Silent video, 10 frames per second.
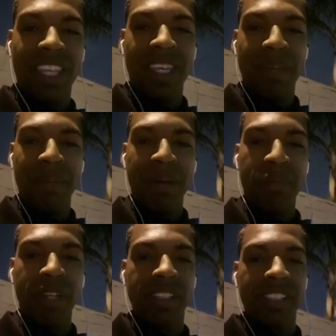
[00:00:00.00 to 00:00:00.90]
My
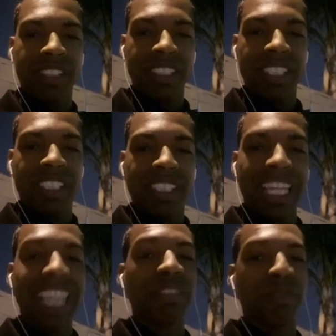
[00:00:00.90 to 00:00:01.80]
brother.
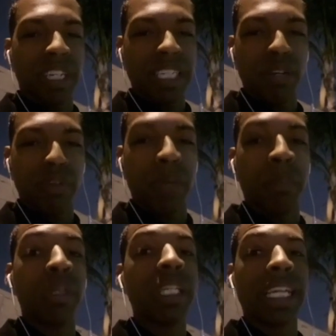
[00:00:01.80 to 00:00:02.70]
That's in Philadelphia.
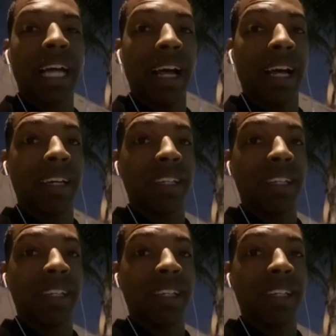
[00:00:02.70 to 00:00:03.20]
BullyCon.